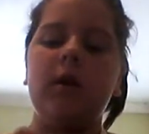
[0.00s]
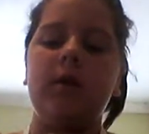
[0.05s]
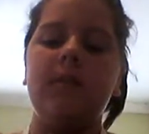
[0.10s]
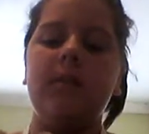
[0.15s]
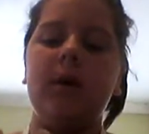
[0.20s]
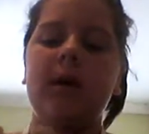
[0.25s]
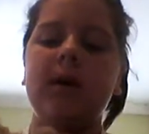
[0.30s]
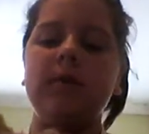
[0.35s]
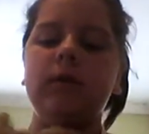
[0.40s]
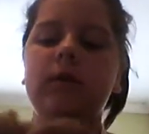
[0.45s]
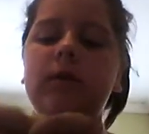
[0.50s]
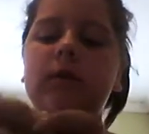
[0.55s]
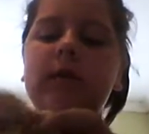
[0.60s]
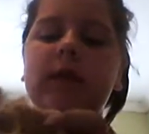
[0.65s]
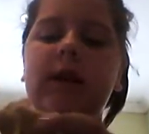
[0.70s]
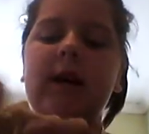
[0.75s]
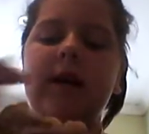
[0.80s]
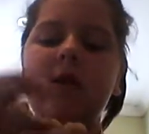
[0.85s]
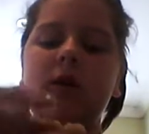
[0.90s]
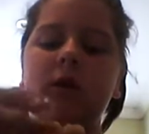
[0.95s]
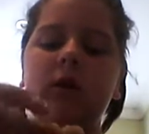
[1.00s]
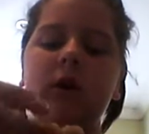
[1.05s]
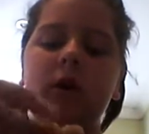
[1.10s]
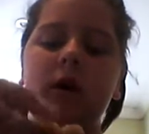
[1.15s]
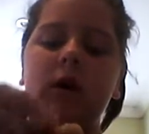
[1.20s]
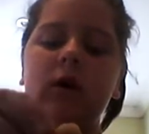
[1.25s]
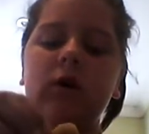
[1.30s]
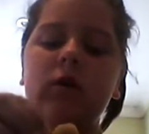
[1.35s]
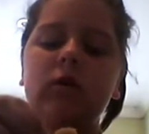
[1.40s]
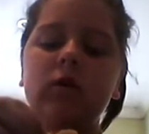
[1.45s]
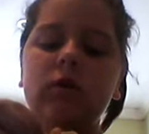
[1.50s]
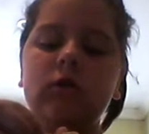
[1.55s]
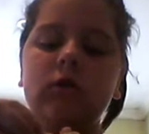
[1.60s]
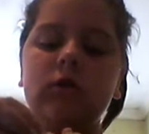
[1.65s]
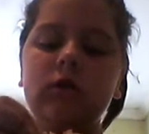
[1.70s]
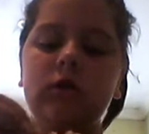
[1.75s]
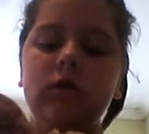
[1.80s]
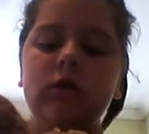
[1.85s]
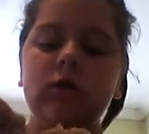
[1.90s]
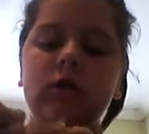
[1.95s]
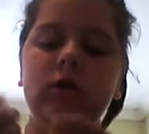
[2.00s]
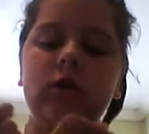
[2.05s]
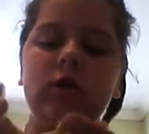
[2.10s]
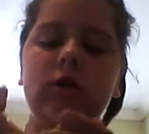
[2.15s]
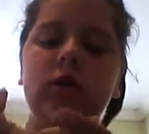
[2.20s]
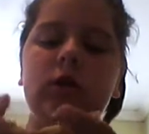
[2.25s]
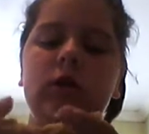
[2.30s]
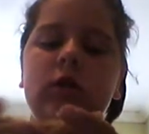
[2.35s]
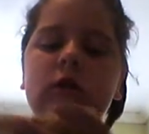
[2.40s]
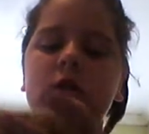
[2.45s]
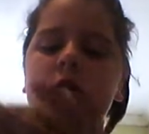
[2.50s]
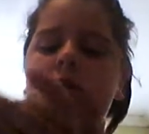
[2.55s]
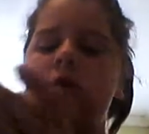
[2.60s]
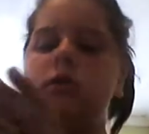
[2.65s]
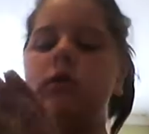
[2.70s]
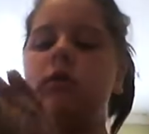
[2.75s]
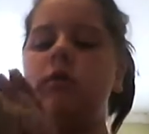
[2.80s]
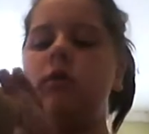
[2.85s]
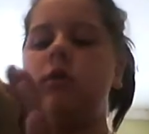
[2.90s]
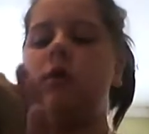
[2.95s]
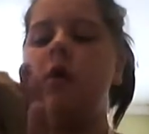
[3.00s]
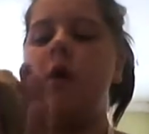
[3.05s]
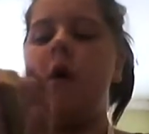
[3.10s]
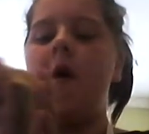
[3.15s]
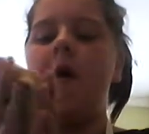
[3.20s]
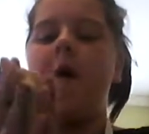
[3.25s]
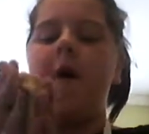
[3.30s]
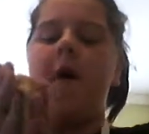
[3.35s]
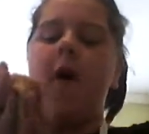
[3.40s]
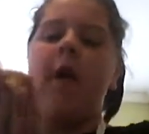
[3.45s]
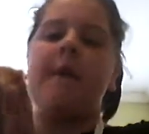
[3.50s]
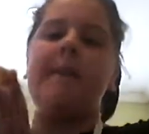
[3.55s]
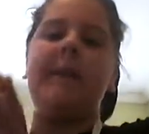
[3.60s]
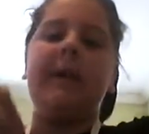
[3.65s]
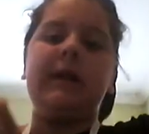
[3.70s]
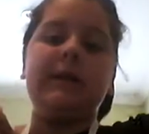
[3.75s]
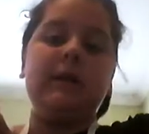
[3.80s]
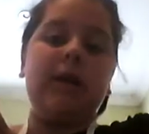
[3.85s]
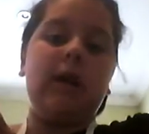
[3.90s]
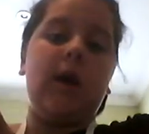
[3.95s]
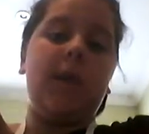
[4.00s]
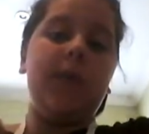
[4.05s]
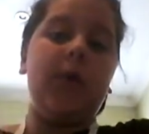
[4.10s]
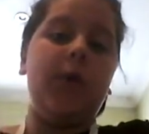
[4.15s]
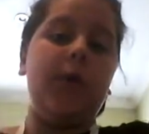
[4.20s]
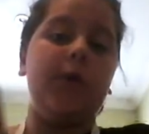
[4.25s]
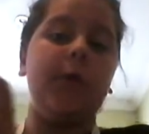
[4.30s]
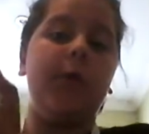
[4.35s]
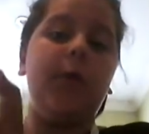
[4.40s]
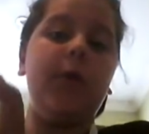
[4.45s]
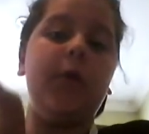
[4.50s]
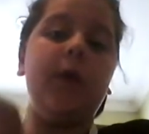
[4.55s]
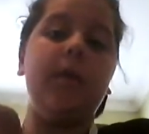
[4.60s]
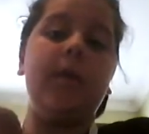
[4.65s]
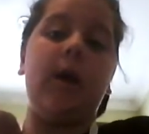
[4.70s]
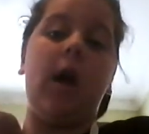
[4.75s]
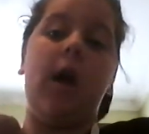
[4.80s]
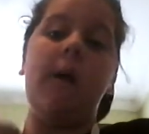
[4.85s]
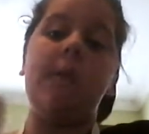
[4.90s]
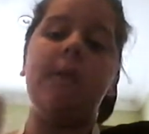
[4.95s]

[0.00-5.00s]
because we didn't add a lot. It just makes it yummier and creamier.